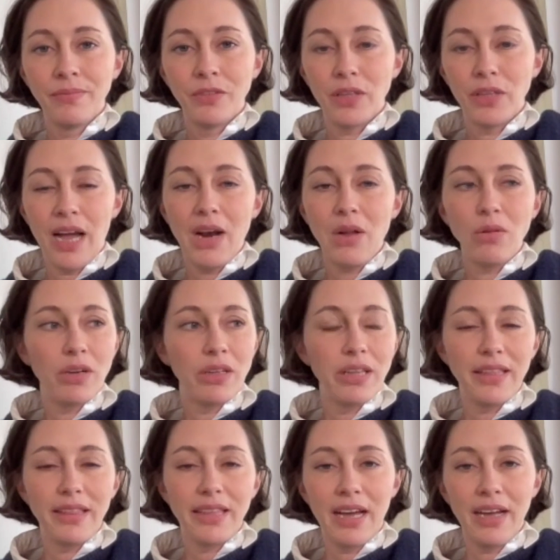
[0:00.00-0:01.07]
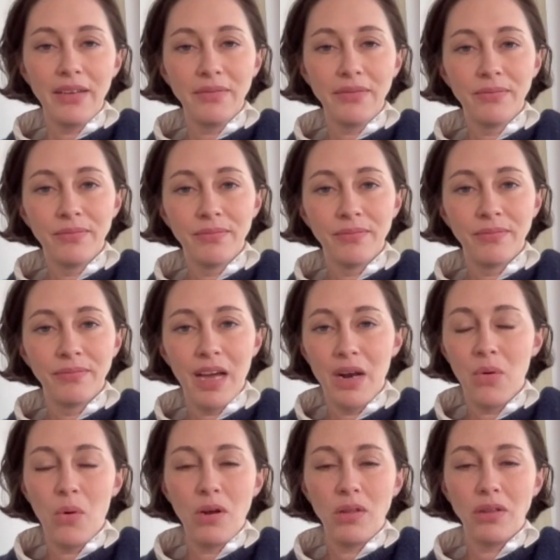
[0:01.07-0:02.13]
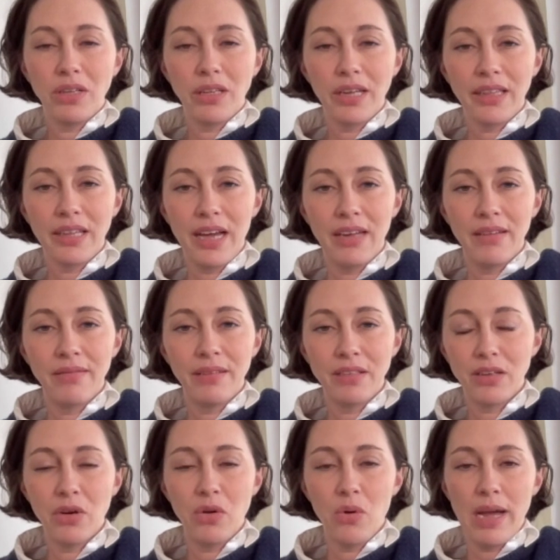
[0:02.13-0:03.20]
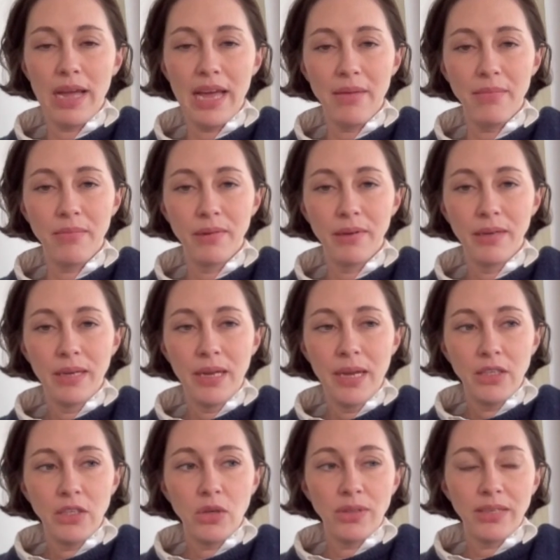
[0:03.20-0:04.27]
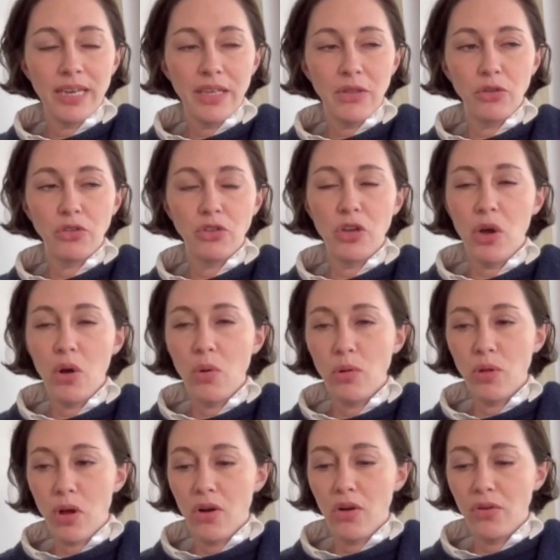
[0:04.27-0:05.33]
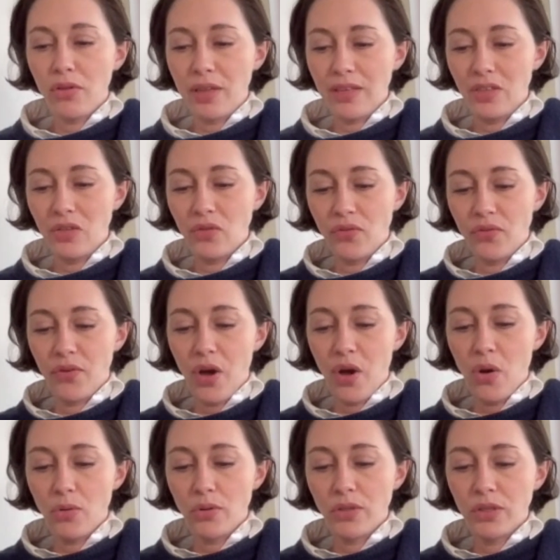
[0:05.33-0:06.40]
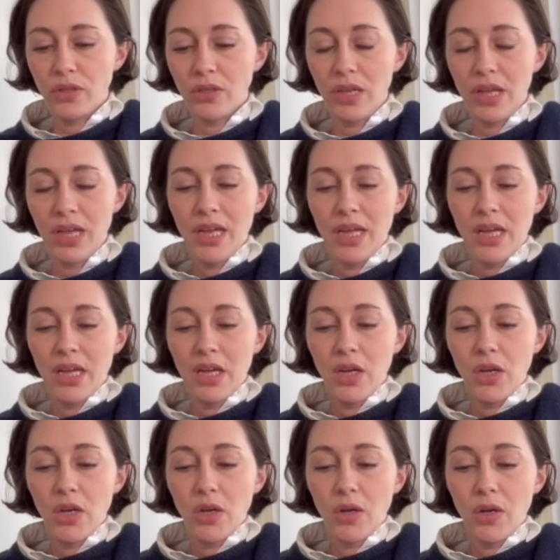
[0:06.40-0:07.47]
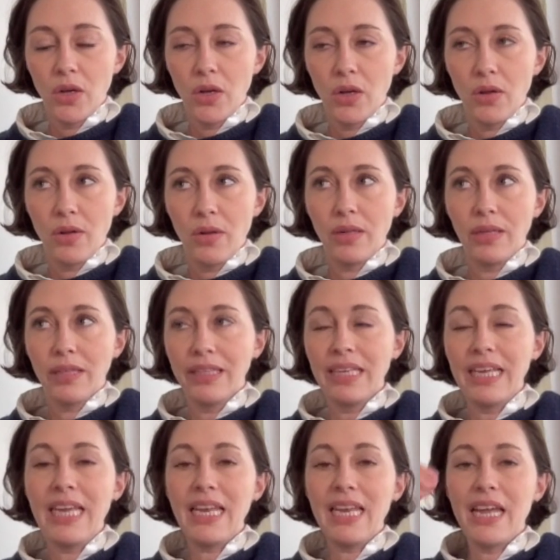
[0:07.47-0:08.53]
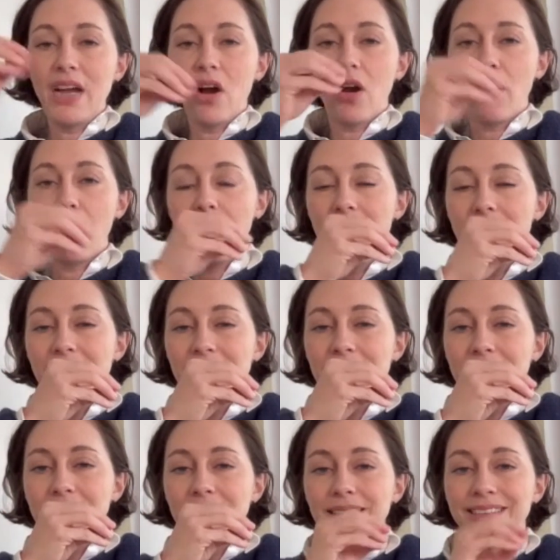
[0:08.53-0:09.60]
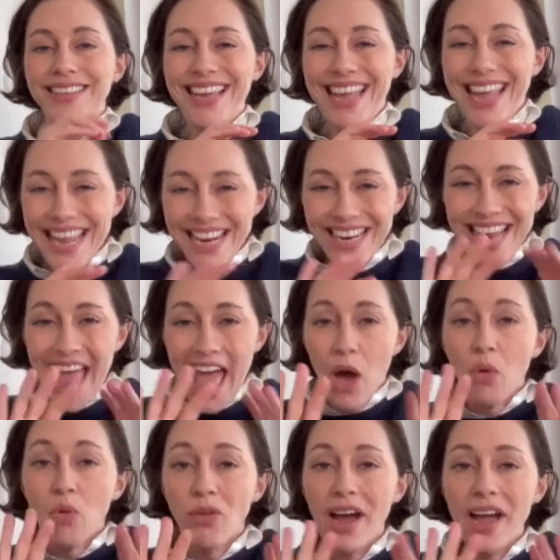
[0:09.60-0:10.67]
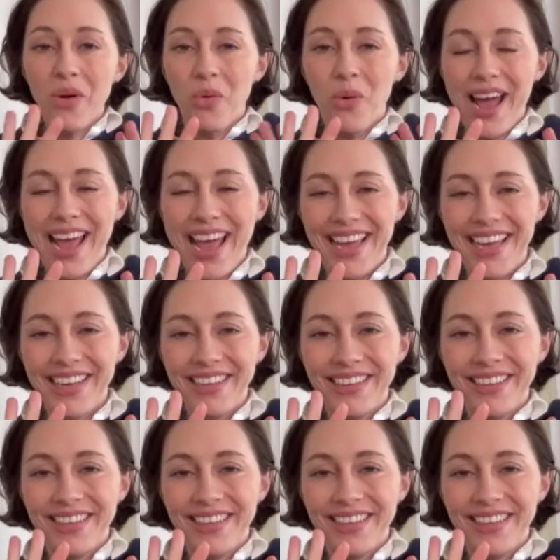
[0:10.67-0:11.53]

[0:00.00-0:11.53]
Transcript: They're like, I don't look like that. I don't want to look like that. That's not who I am. So it's like there's no longer these folks leading our opinions in an outright way.